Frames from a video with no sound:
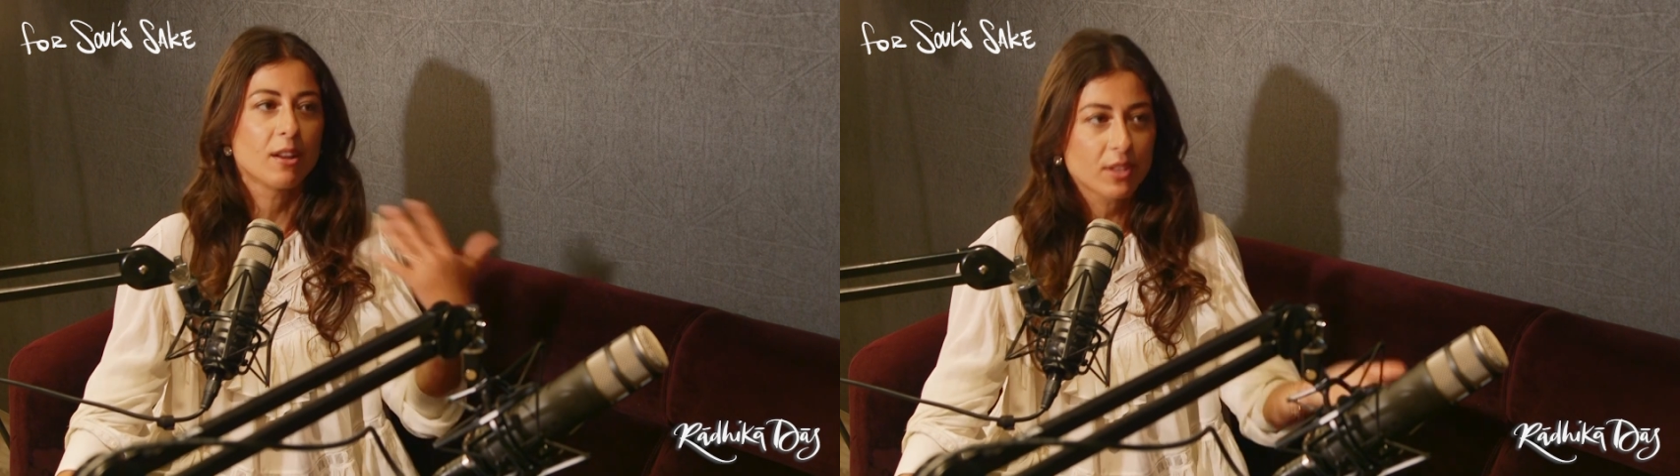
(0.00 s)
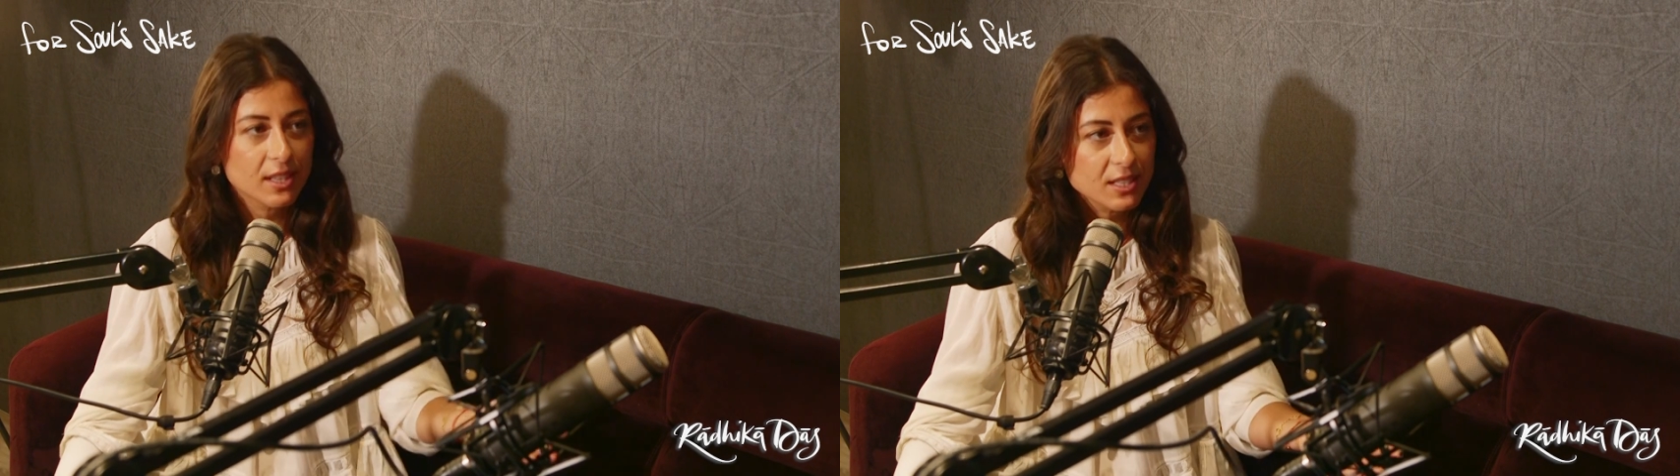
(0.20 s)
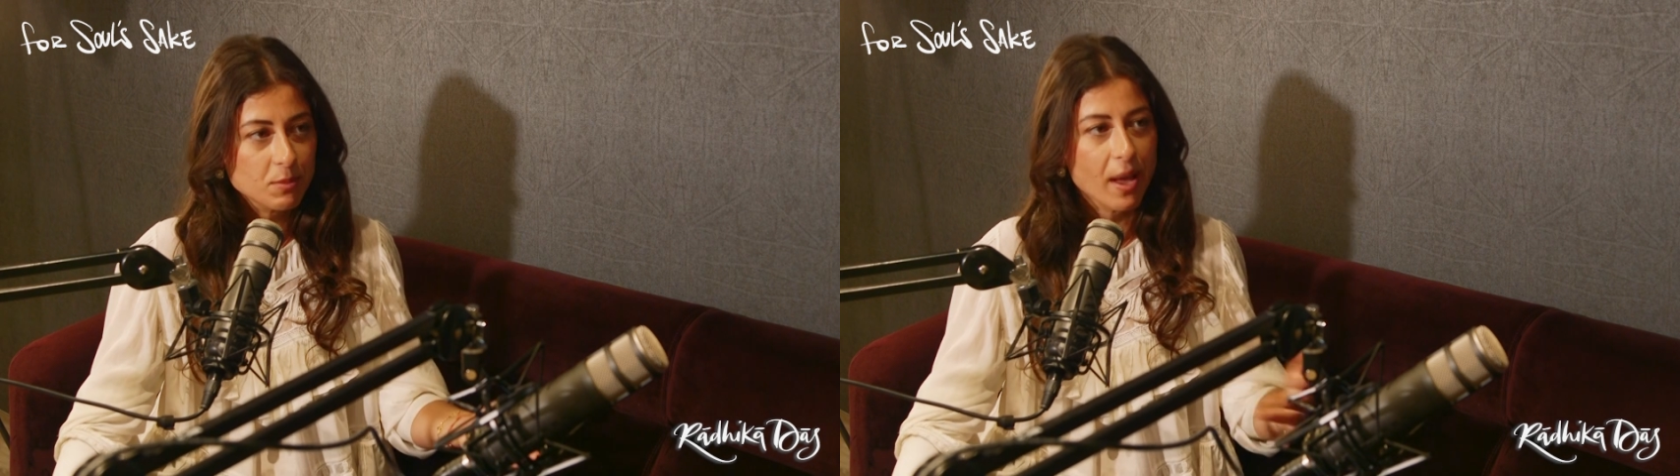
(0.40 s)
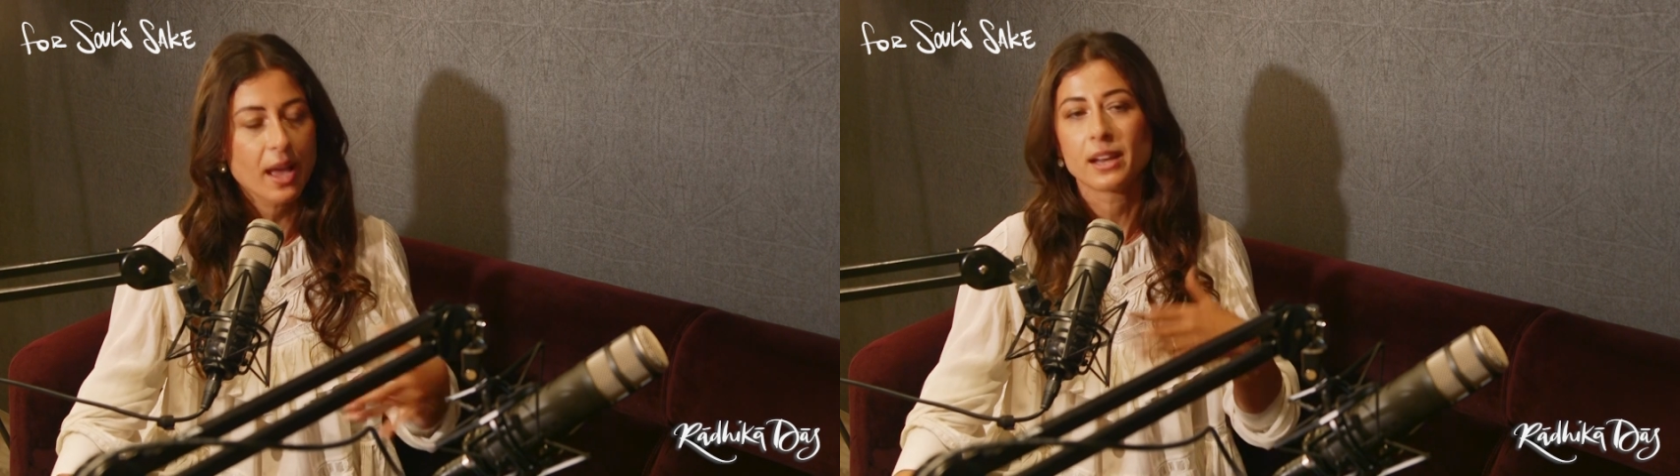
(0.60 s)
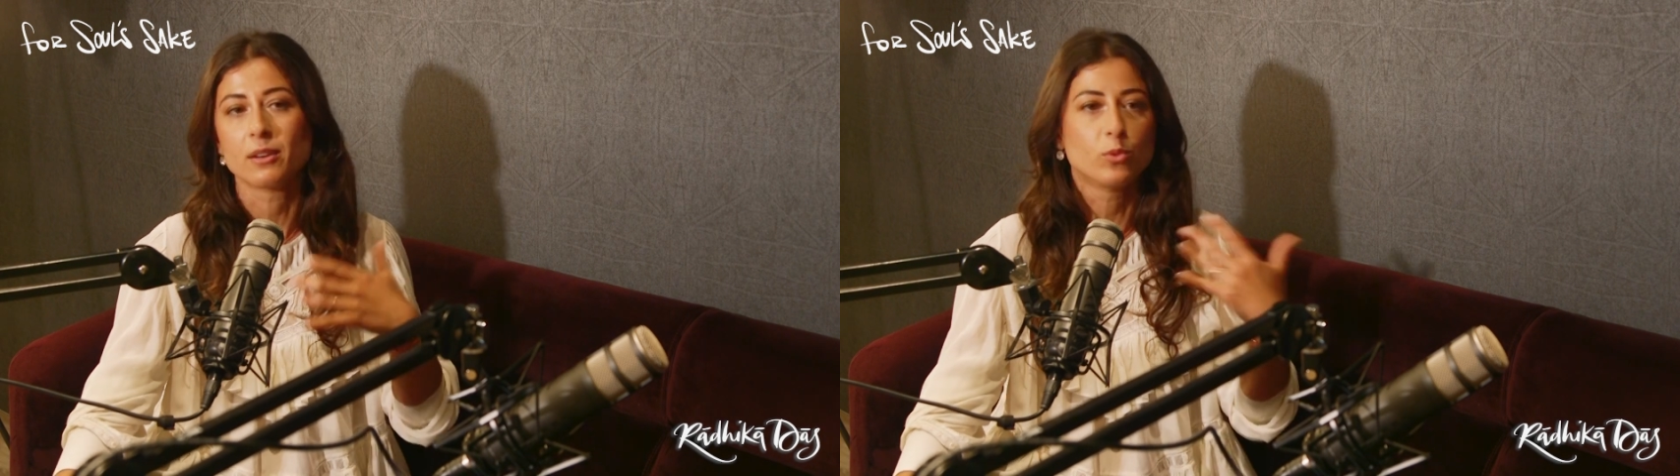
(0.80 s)
everything is
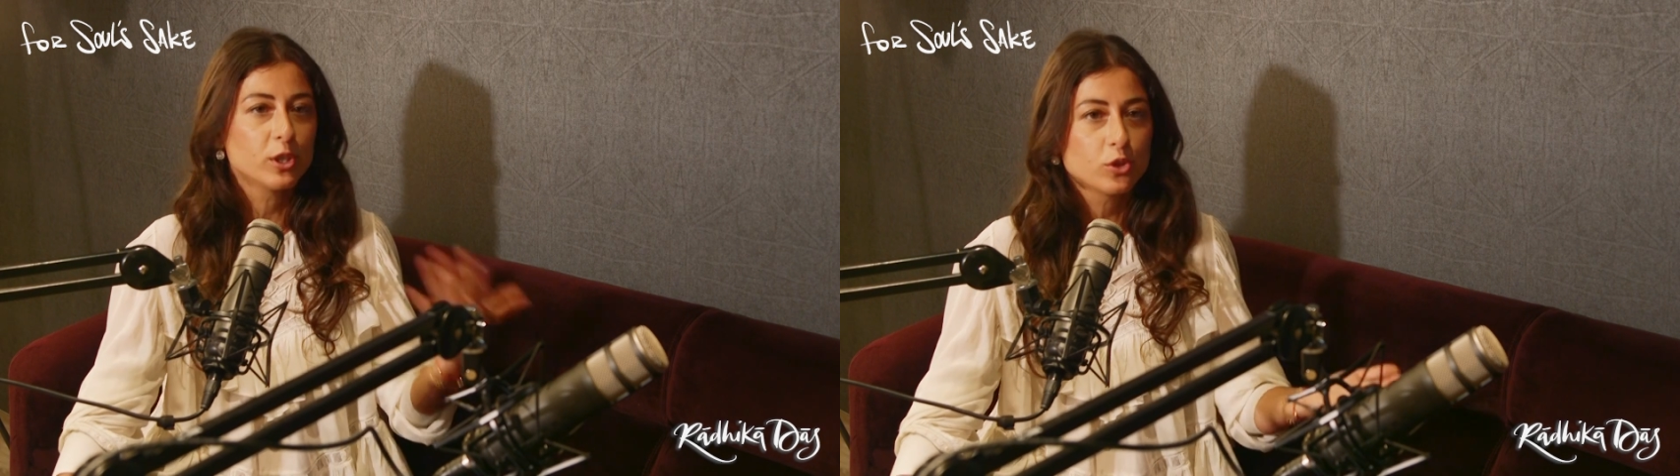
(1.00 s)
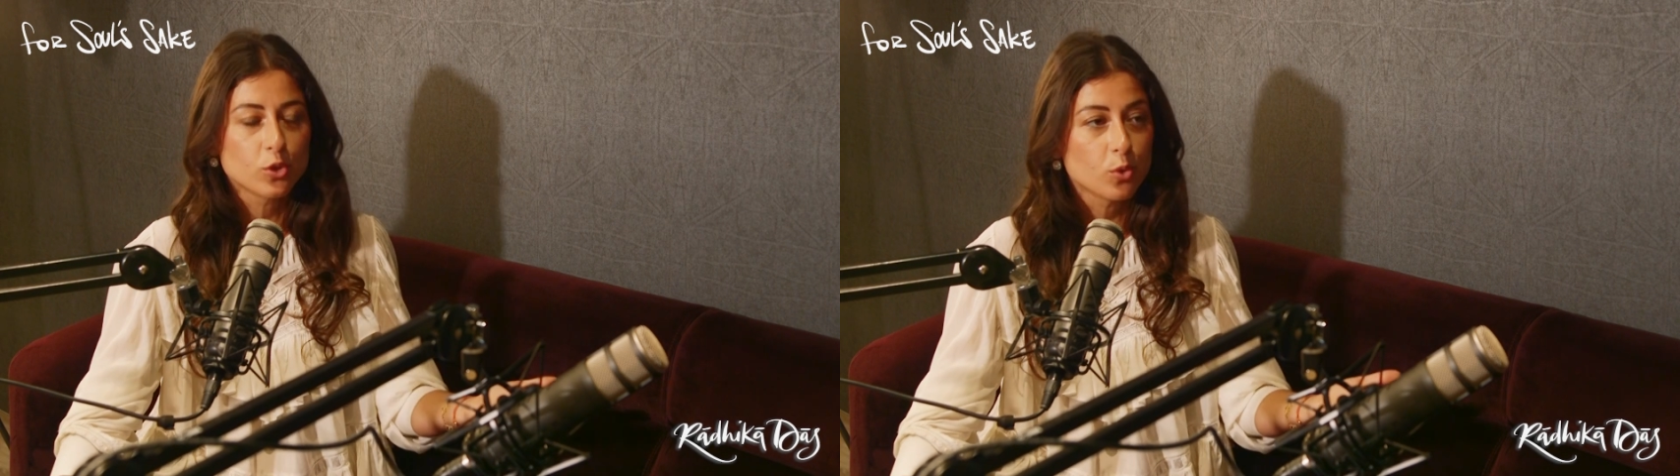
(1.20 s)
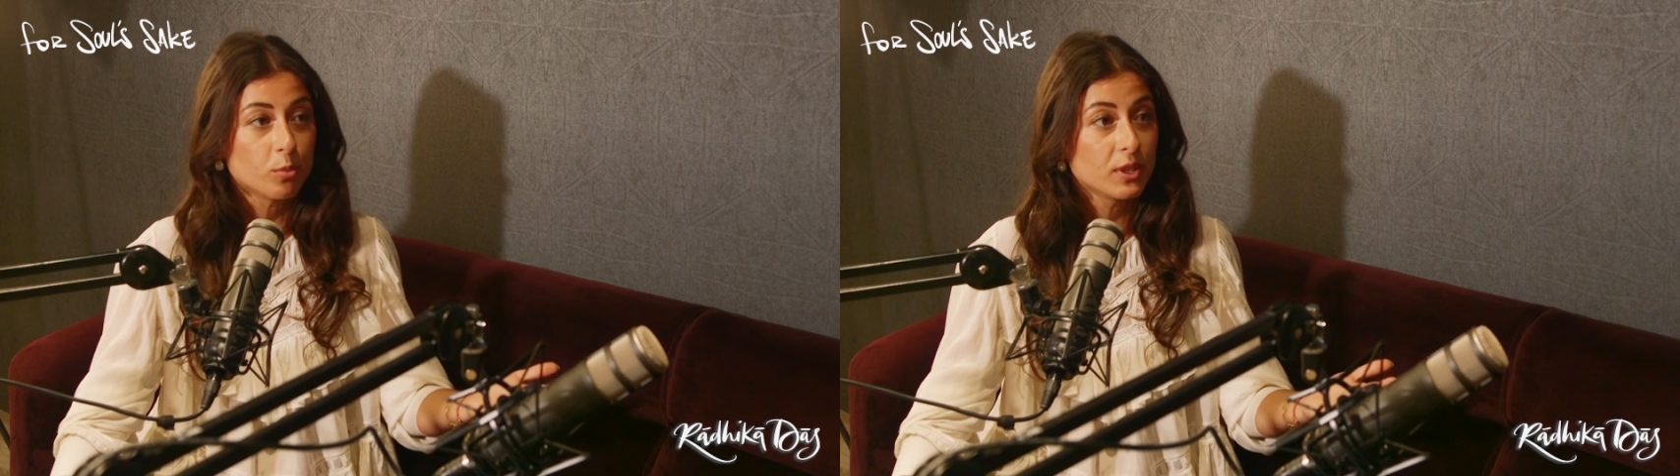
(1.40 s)
bad and we're doomed.